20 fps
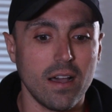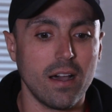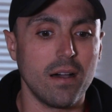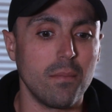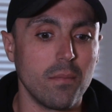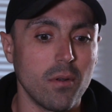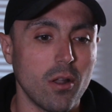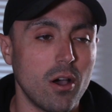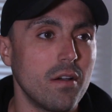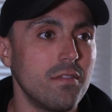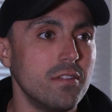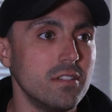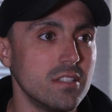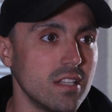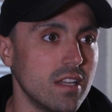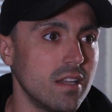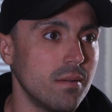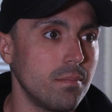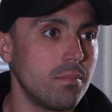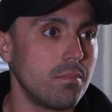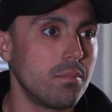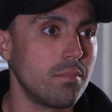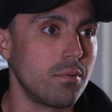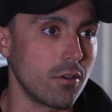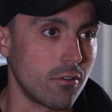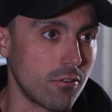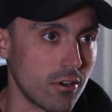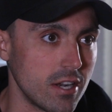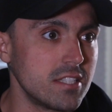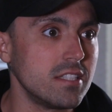life is a
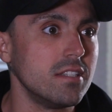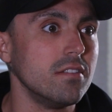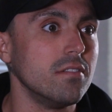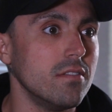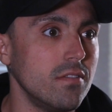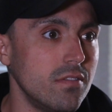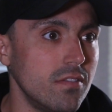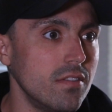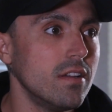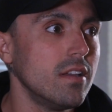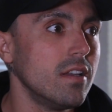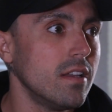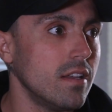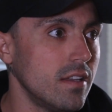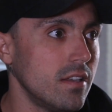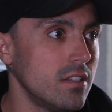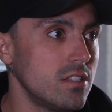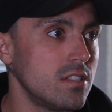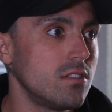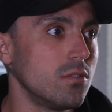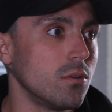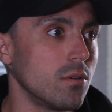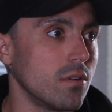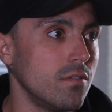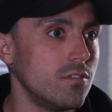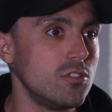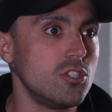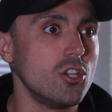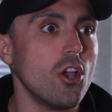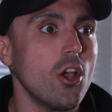progressive
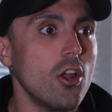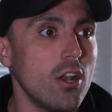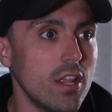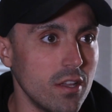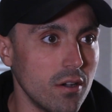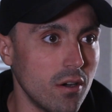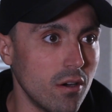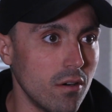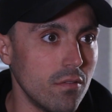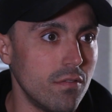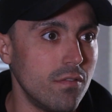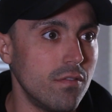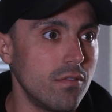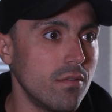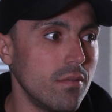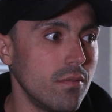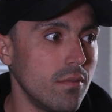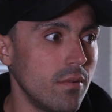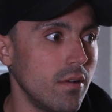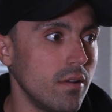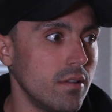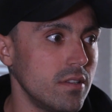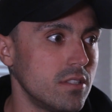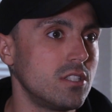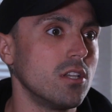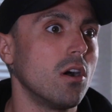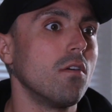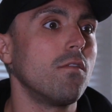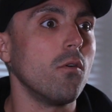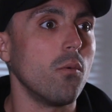sort of journey of
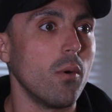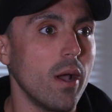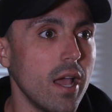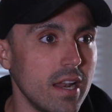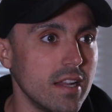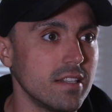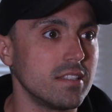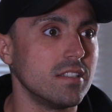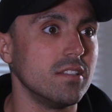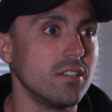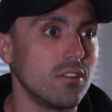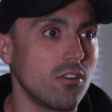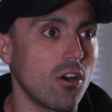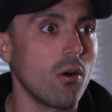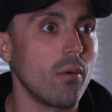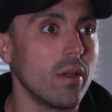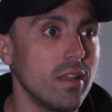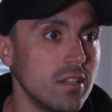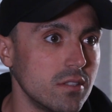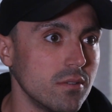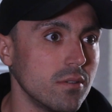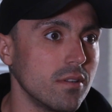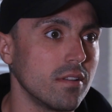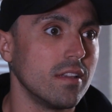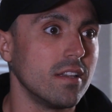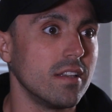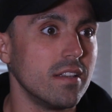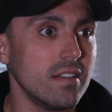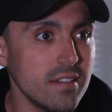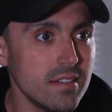self-awareness and growing sort of
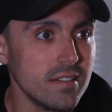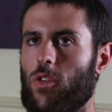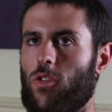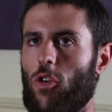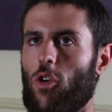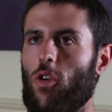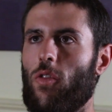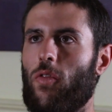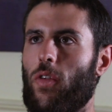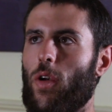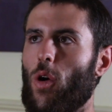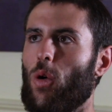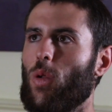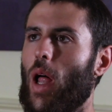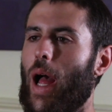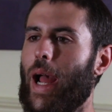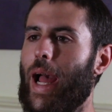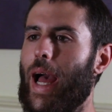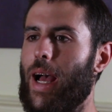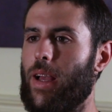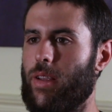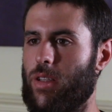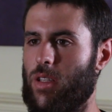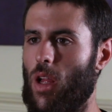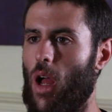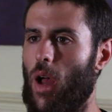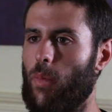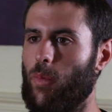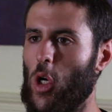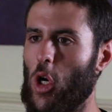thing. Do you feel like as
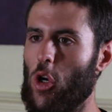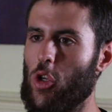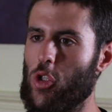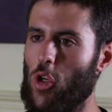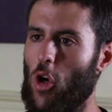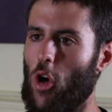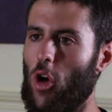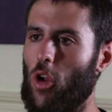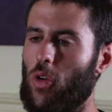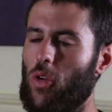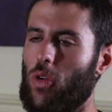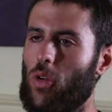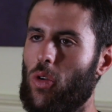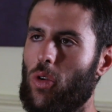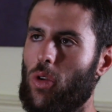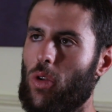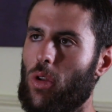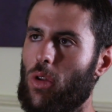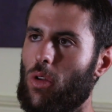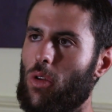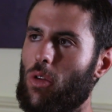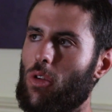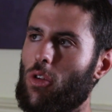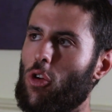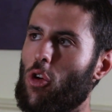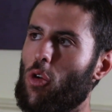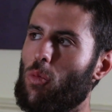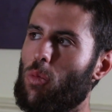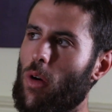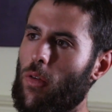time goes on,
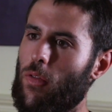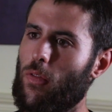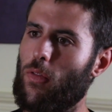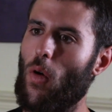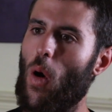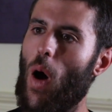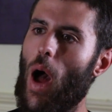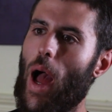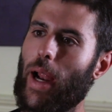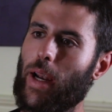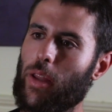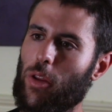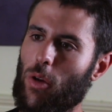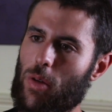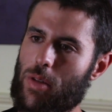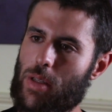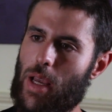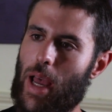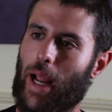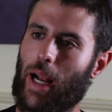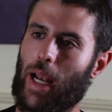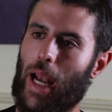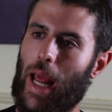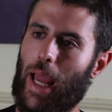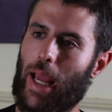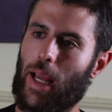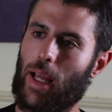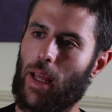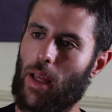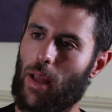you refine your
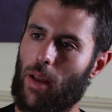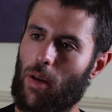technique?